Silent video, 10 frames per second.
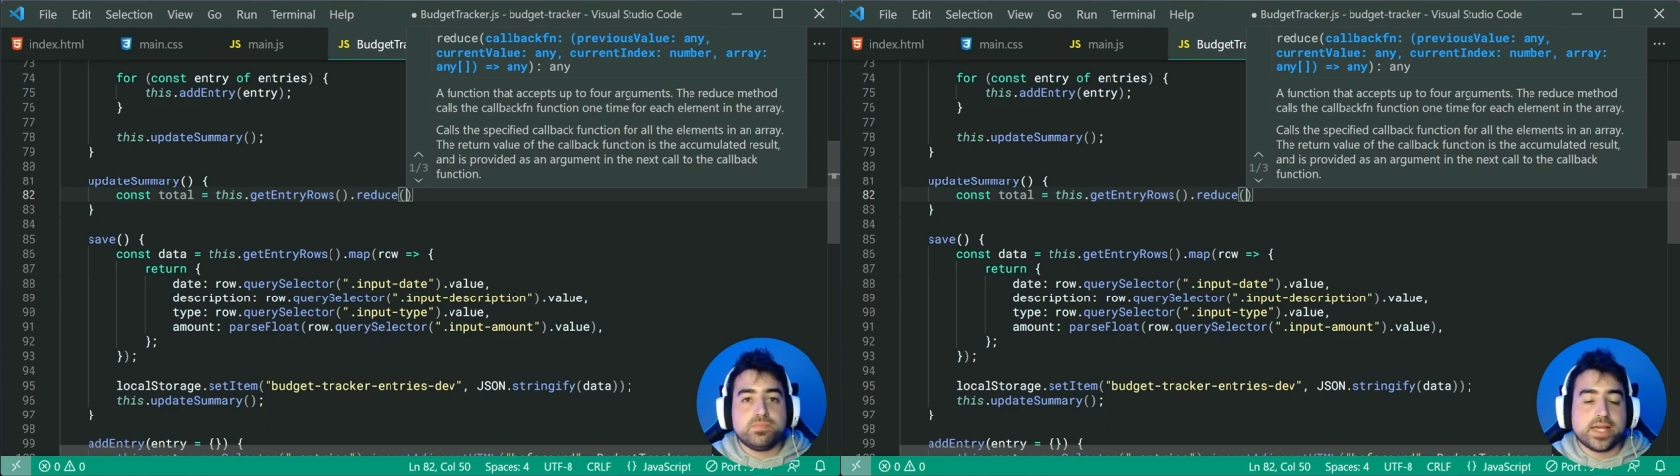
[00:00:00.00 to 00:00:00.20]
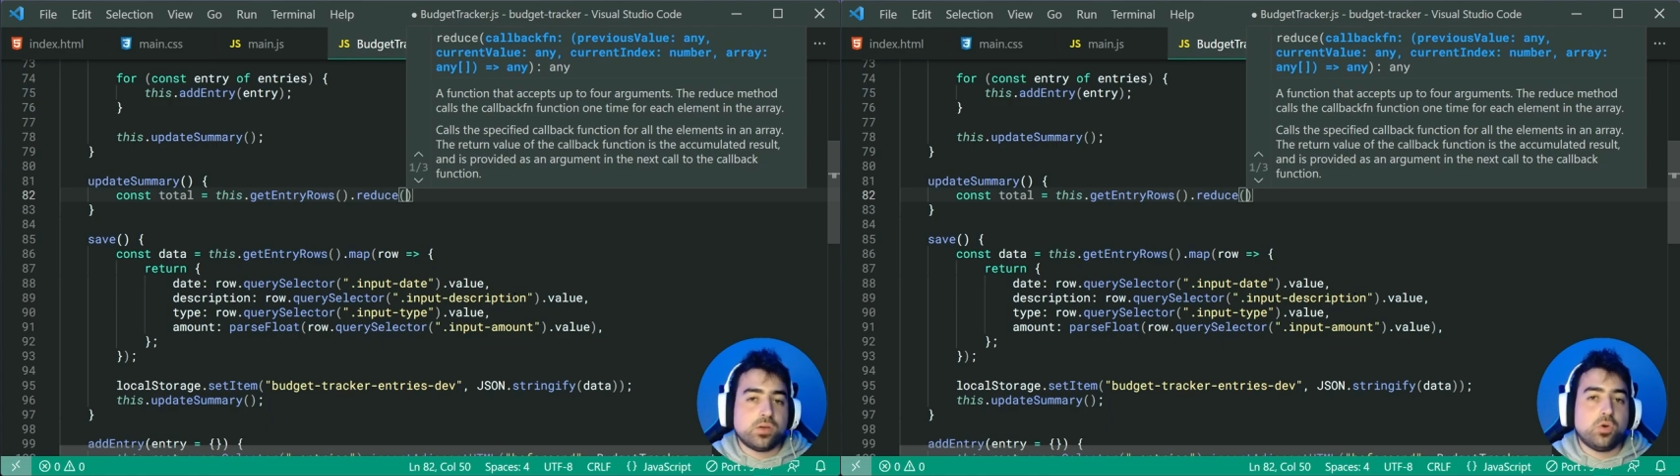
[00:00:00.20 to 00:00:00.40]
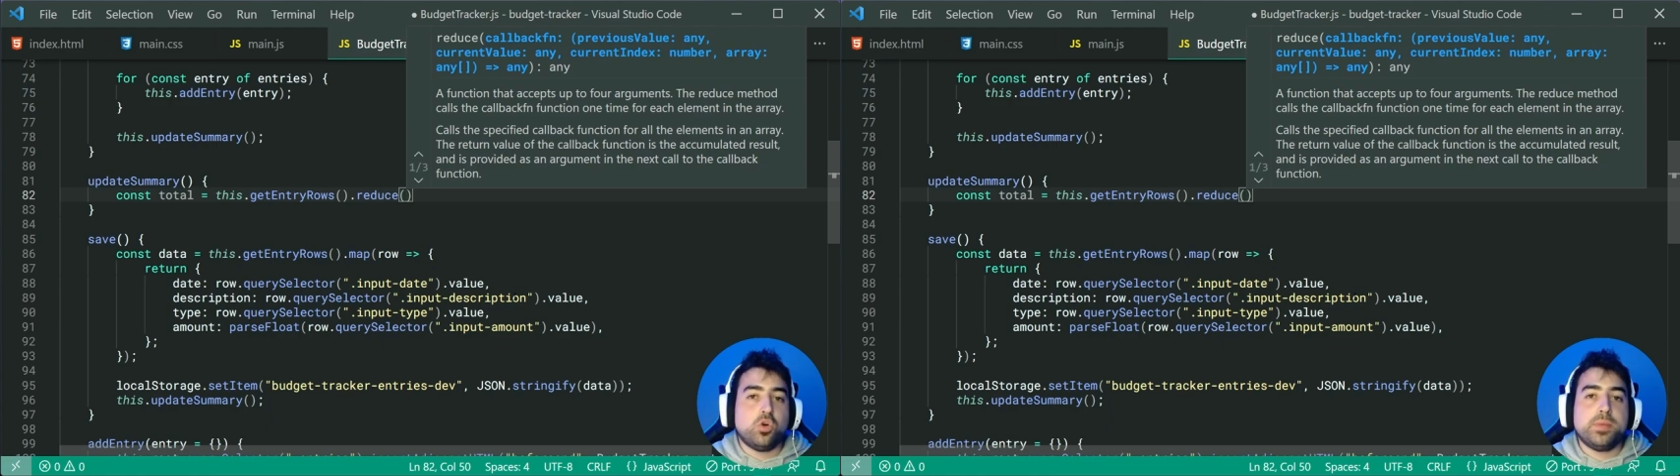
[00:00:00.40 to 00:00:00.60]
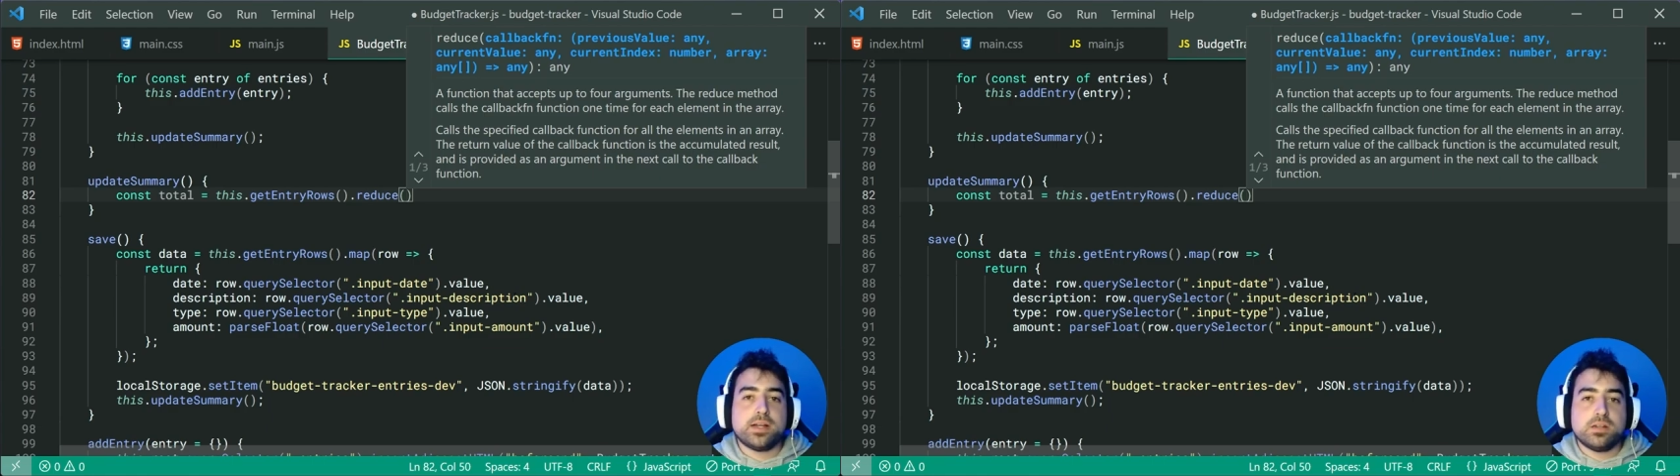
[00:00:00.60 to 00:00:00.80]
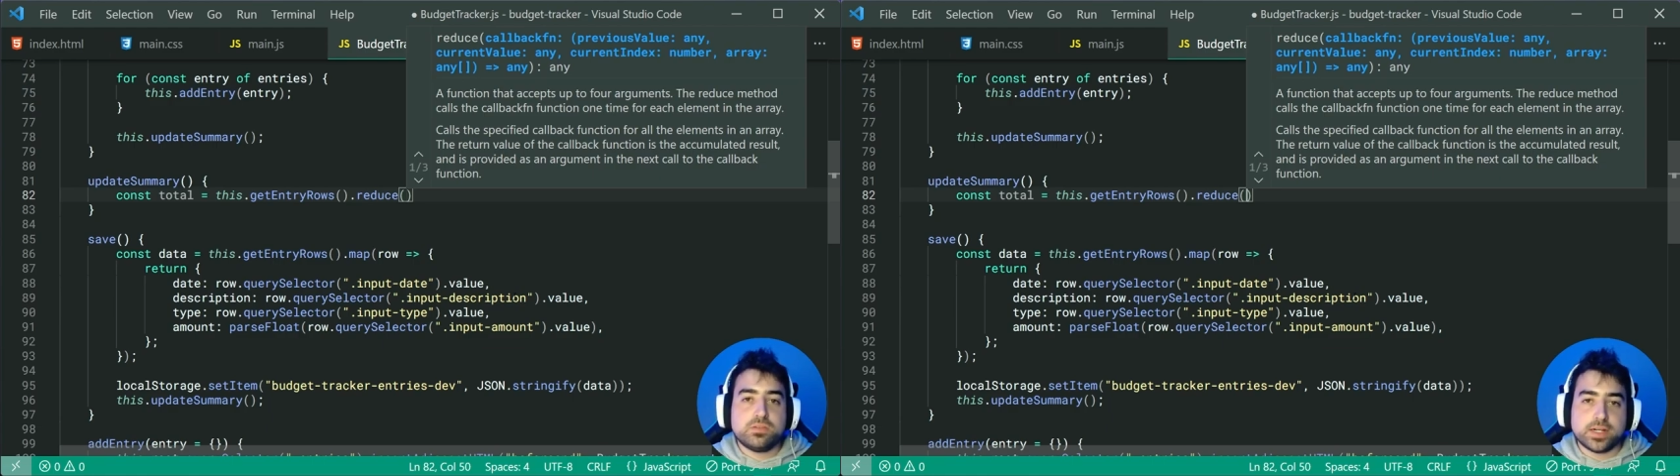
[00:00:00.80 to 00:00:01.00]
a
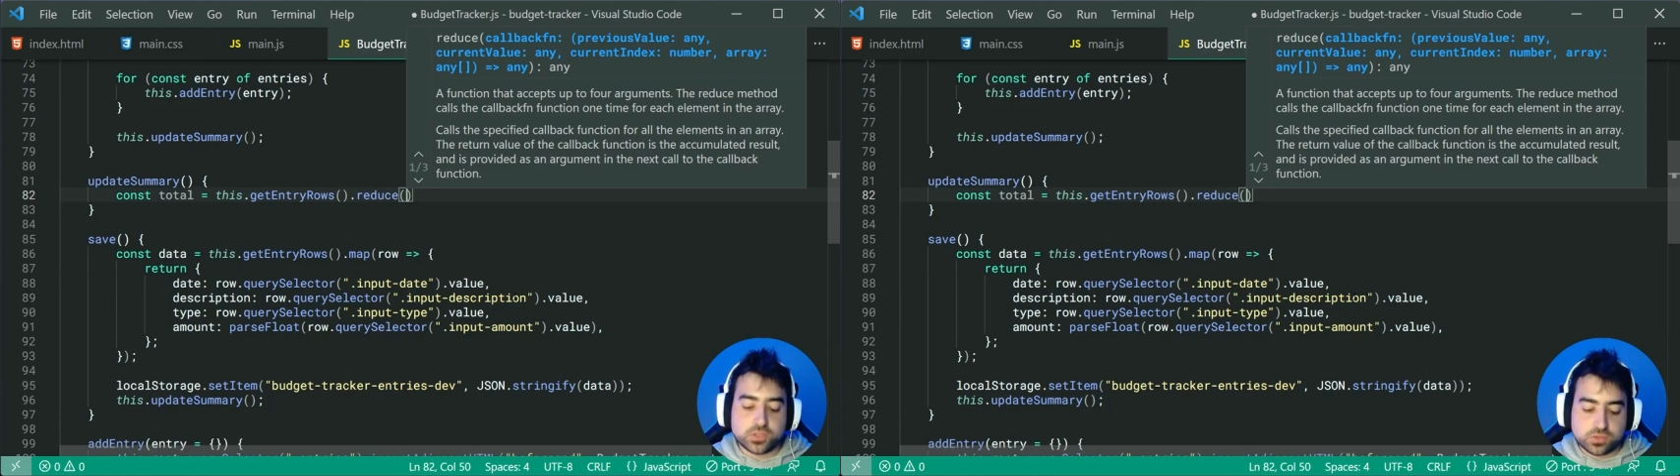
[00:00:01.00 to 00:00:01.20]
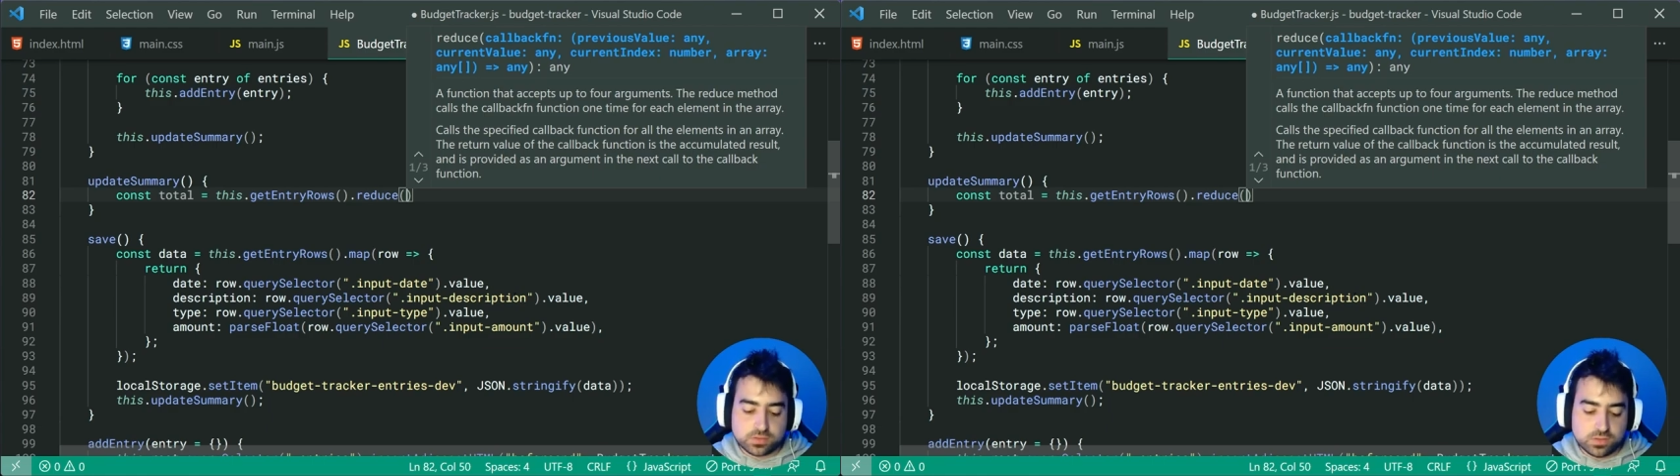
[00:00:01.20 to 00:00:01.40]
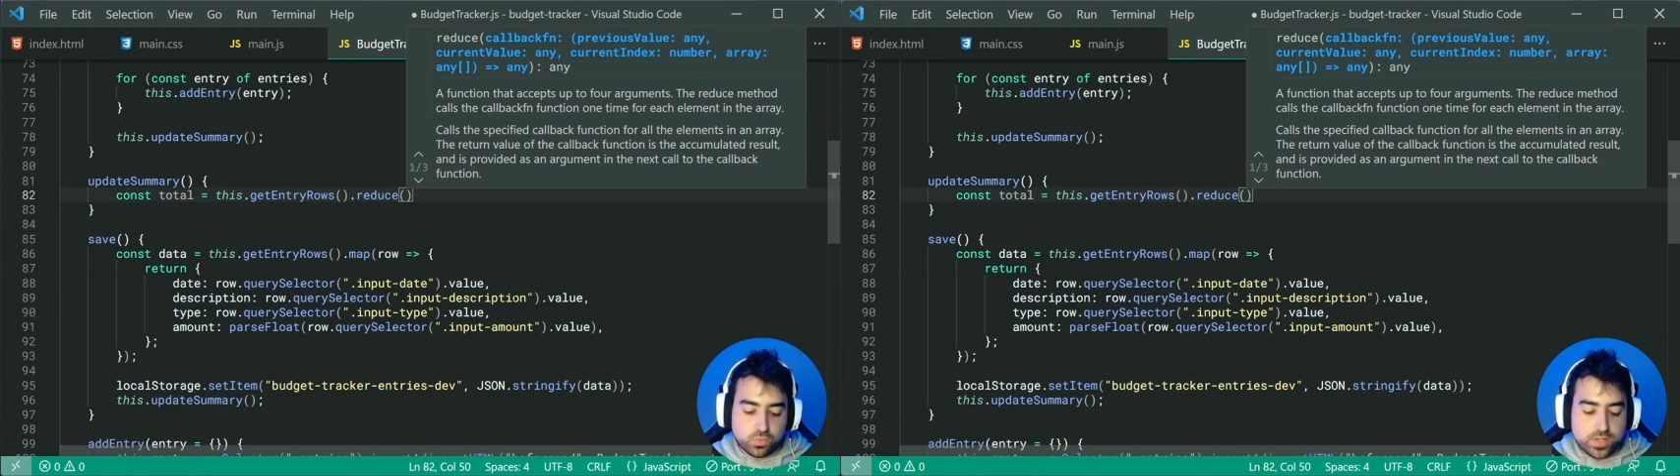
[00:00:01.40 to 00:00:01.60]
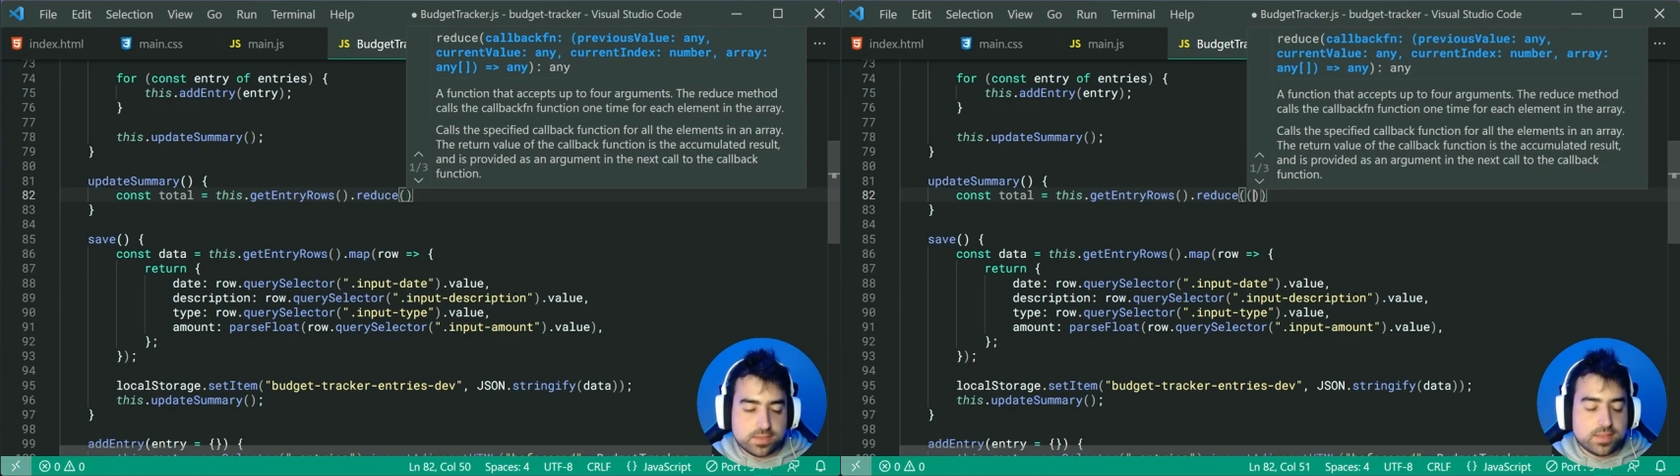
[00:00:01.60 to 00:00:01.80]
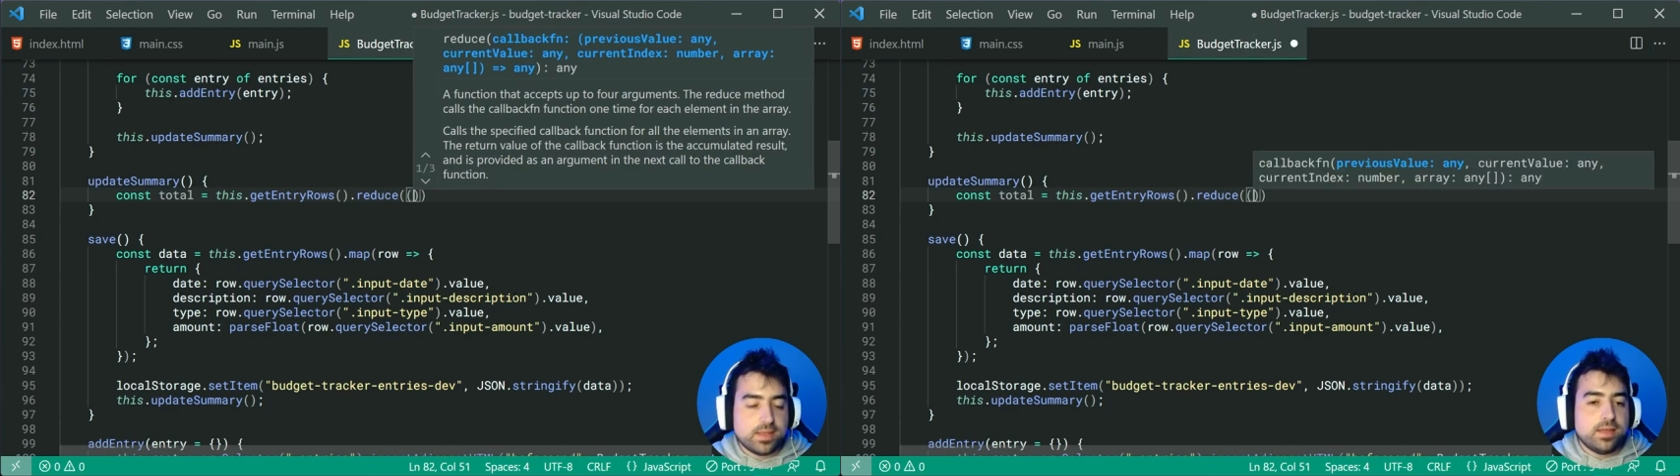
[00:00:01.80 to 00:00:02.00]
callback function with